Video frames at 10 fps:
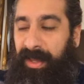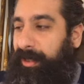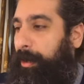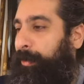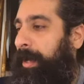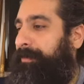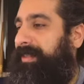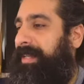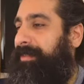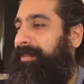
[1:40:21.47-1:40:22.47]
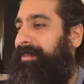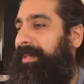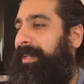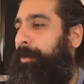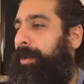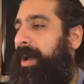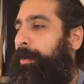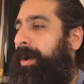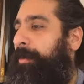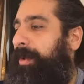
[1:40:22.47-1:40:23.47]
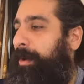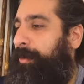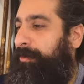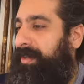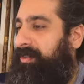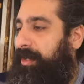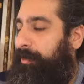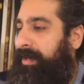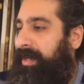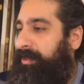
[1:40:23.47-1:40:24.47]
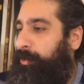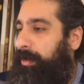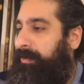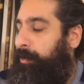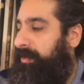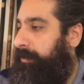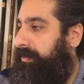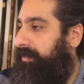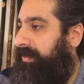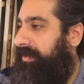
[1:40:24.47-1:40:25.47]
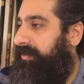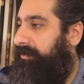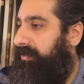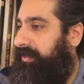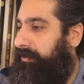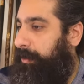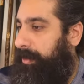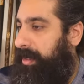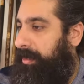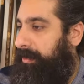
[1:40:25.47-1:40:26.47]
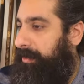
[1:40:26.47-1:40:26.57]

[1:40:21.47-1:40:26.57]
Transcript: Come, we come to the end of the study. I want to read Zechariah 9:12 and 1 Timothy 5:17. Torah.